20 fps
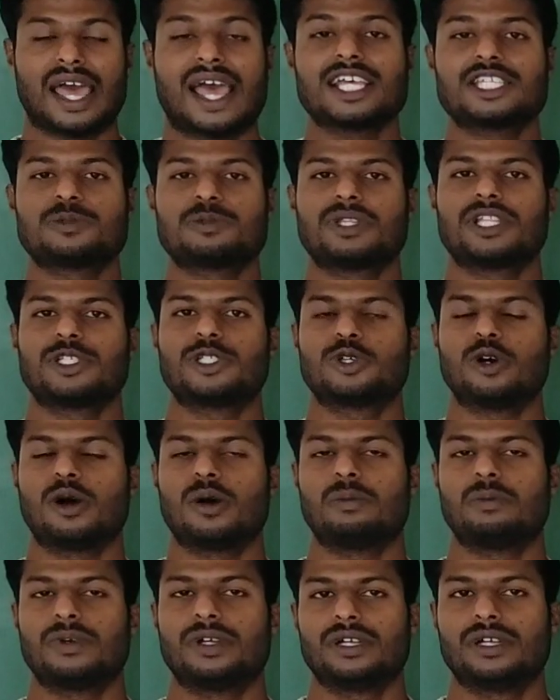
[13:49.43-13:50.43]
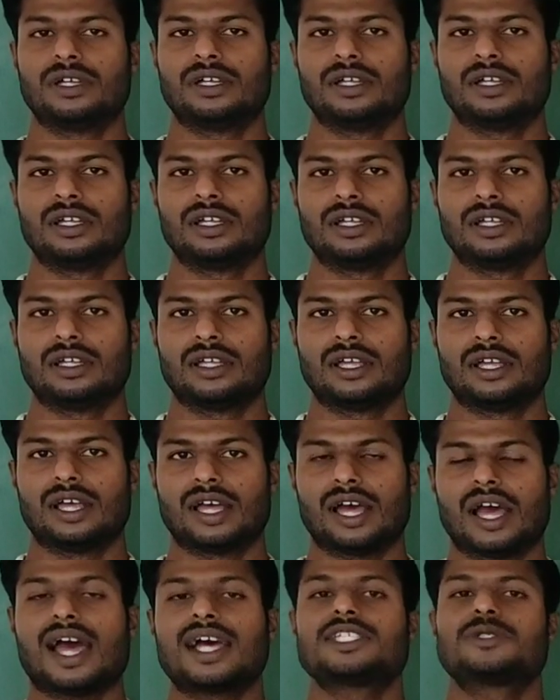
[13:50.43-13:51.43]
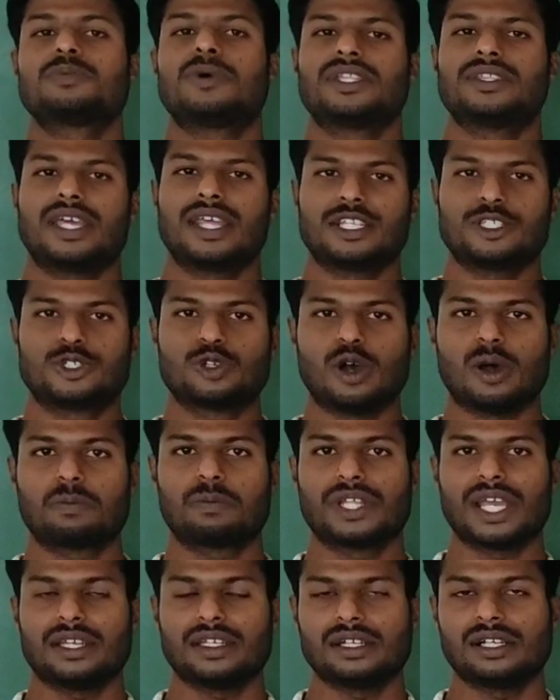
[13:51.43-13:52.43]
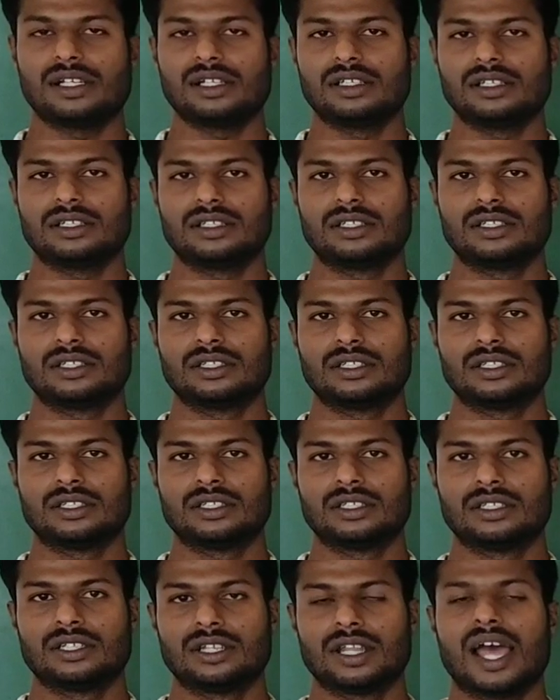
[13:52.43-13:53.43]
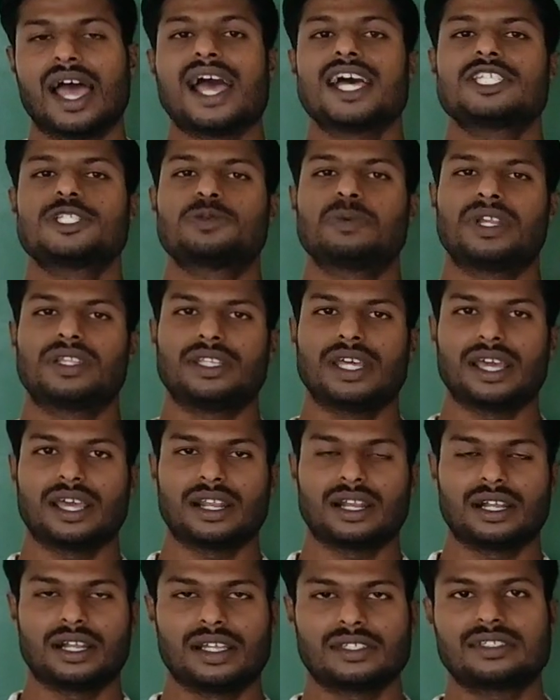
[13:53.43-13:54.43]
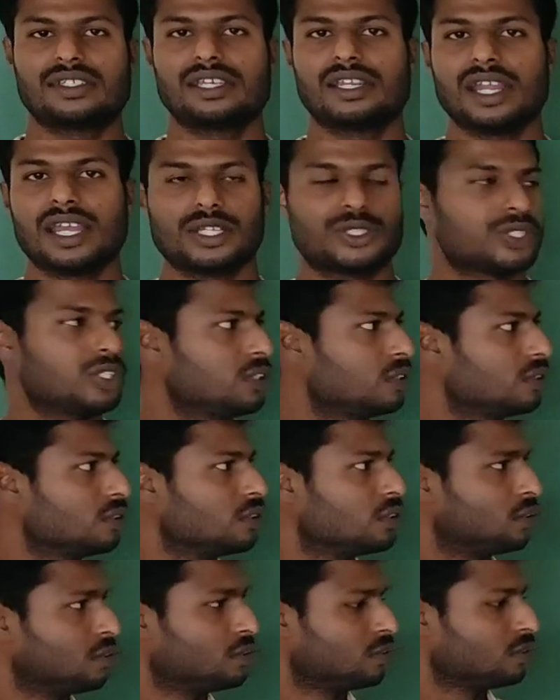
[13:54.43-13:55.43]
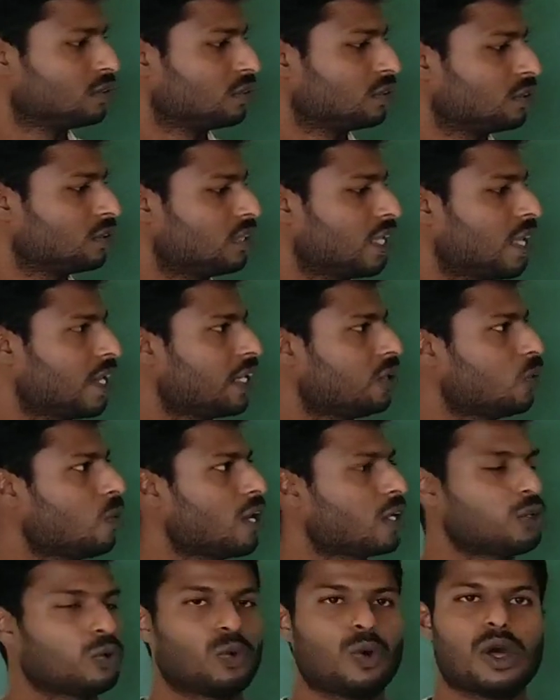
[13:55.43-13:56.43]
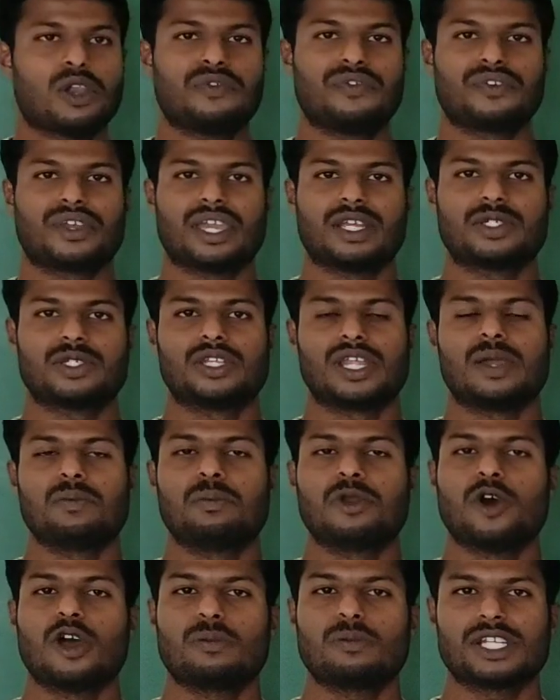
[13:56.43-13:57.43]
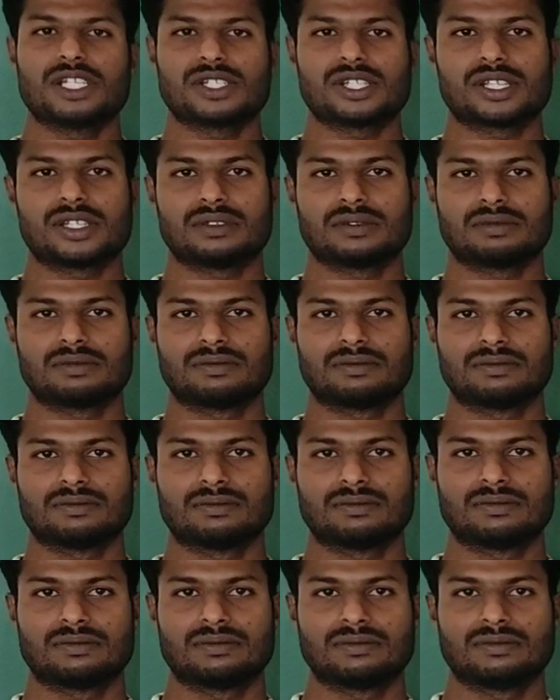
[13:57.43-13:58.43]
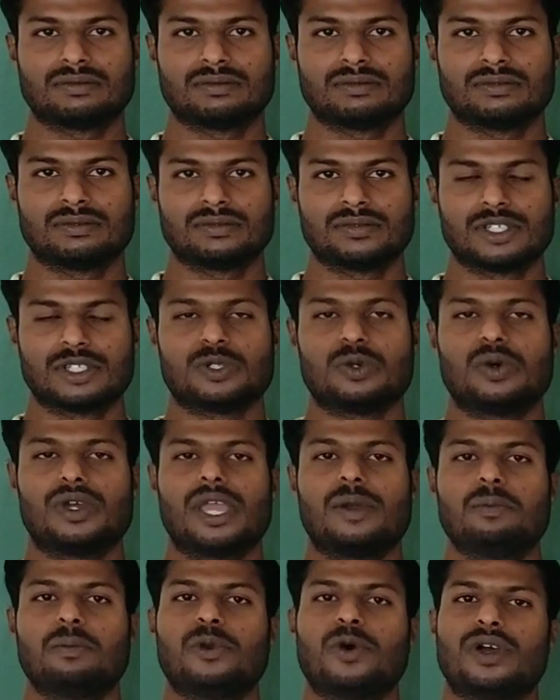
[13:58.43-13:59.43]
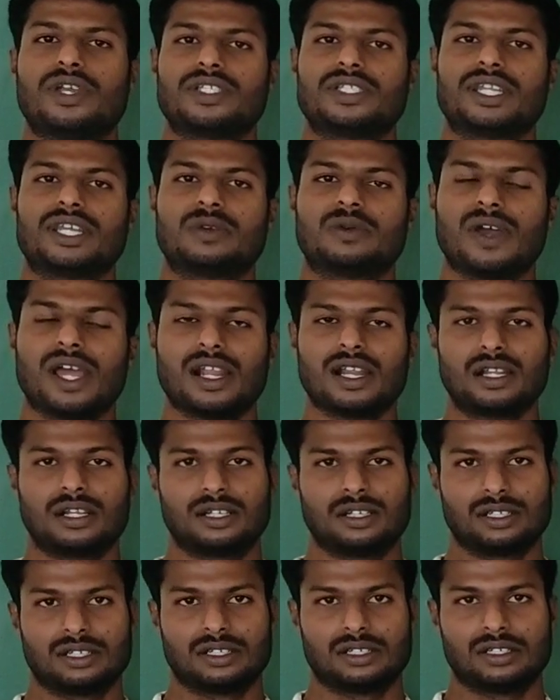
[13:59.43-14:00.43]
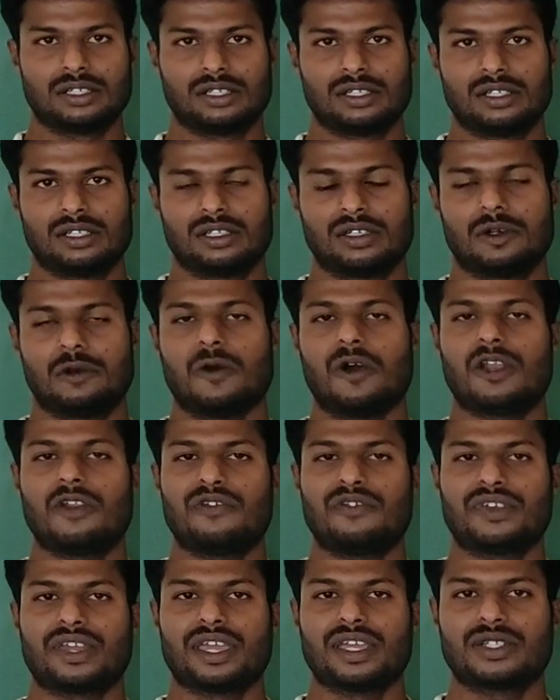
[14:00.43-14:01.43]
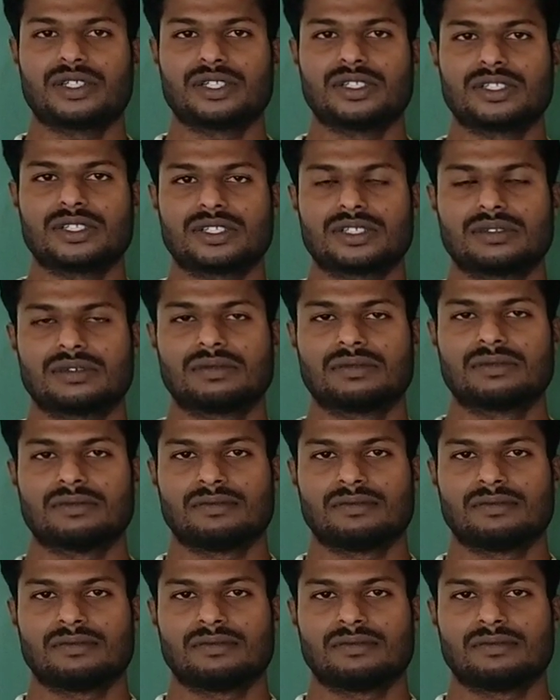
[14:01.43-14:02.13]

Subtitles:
as per the job, as per their job title, as per their designation, they require the qualification, employment. So employees require qualifications